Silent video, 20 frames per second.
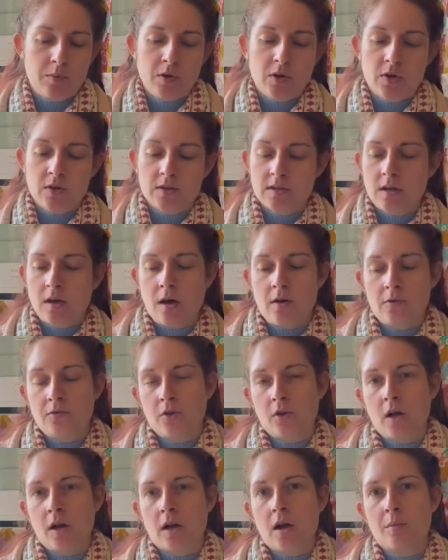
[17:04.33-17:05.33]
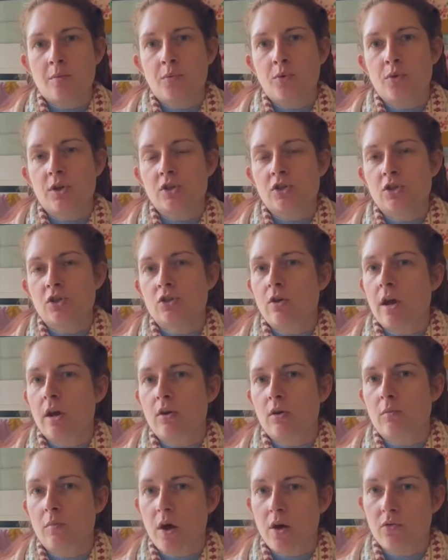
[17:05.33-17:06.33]
because then I feel like I'm putting strain
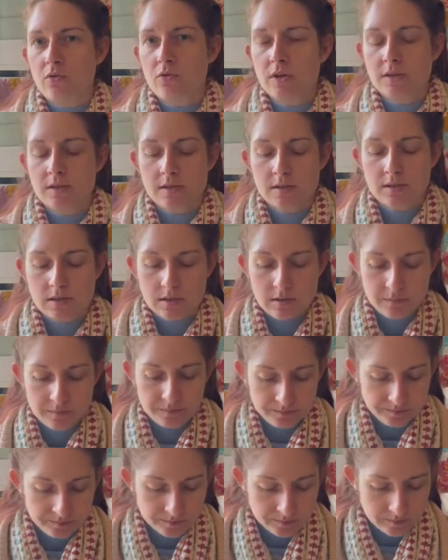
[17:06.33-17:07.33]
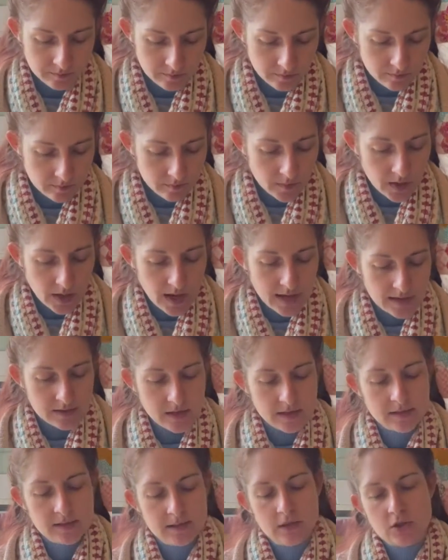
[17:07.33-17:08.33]
on my wrists as I
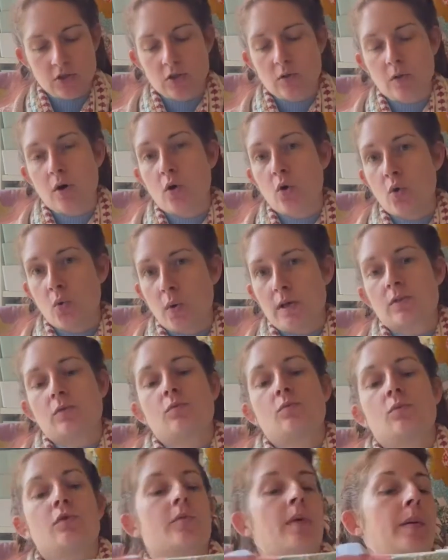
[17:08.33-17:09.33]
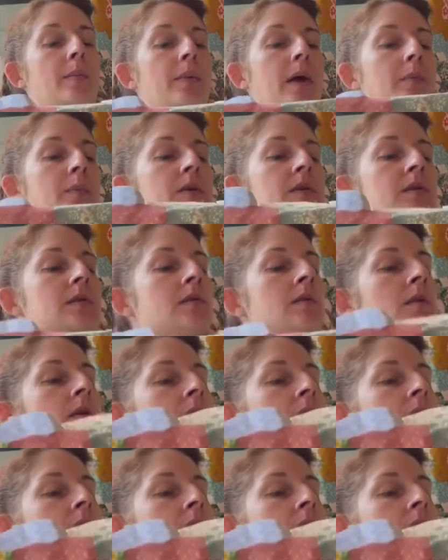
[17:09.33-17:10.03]
stitch. So I always remove my papers.